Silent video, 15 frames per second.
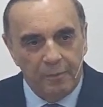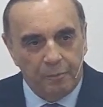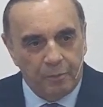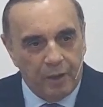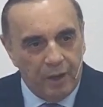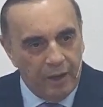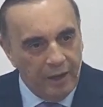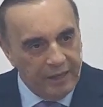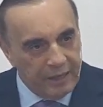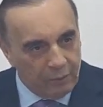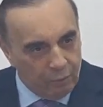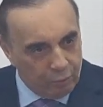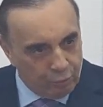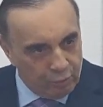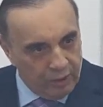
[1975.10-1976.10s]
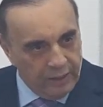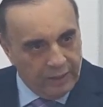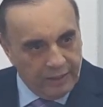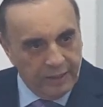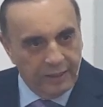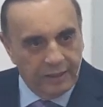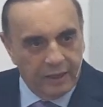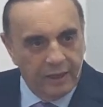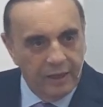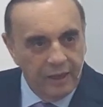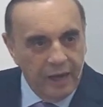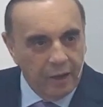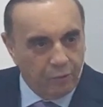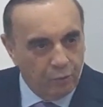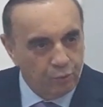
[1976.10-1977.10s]
the culture of the time was the
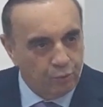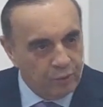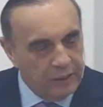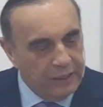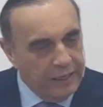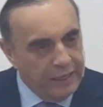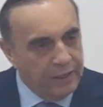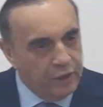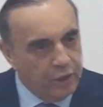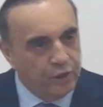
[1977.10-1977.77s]
Greek